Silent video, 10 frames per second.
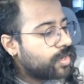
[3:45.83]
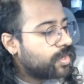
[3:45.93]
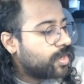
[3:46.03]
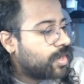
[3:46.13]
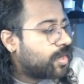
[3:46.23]

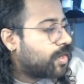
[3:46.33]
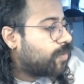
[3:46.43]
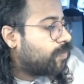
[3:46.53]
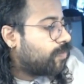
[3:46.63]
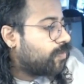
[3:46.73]

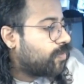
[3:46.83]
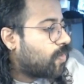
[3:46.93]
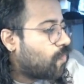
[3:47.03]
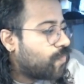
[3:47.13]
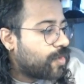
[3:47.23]
Um,
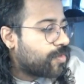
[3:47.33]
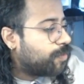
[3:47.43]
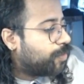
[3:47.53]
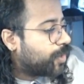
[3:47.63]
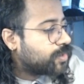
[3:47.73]
there's a
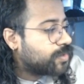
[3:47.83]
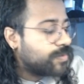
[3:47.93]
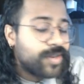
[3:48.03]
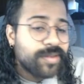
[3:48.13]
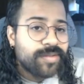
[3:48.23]
bunch
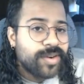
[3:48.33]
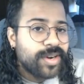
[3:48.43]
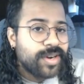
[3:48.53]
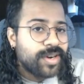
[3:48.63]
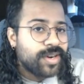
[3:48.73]
of different
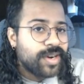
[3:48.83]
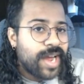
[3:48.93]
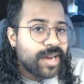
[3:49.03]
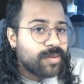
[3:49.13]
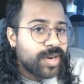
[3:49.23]

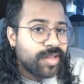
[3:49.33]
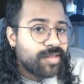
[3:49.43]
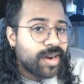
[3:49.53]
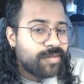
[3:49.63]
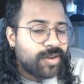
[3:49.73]
equities
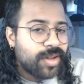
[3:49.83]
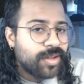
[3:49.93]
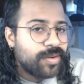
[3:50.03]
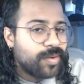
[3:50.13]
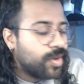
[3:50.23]
that I
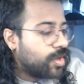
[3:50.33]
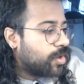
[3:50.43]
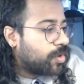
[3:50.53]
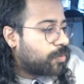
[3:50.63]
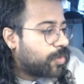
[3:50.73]
follow,
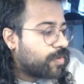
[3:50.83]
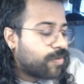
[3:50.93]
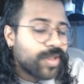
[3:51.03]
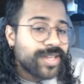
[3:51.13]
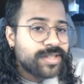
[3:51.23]
but
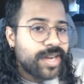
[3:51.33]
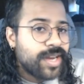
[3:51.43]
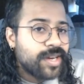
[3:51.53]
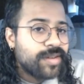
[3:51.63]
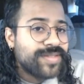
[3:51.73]
for the
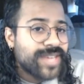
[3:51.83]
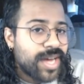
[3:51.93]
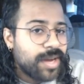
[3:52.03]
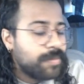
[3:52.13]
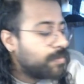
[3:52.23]
sake of
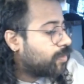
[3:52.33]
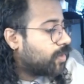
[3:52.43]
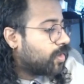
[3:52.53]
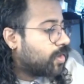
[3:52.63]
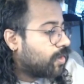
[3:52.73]
time,
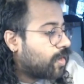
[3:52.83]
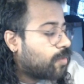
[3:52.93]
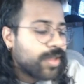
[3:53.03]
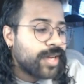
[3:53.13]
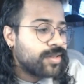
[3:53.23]
I
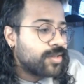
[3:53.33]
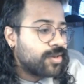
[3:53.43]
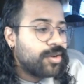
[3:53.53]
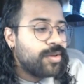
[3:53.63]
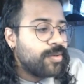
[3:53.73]
would like to
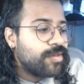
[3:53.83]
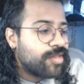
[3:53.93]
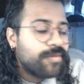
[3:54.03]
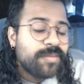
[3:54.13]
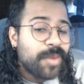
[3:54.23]
show you
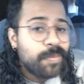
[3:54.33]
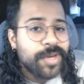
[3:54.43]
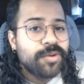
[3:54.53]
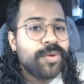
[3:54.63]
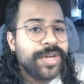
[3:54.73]
some of my
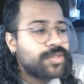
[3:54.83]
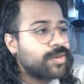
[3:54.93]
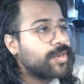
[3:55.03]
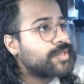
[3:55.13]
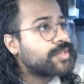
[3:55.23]
Bitcoin
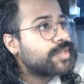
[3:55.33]
charts.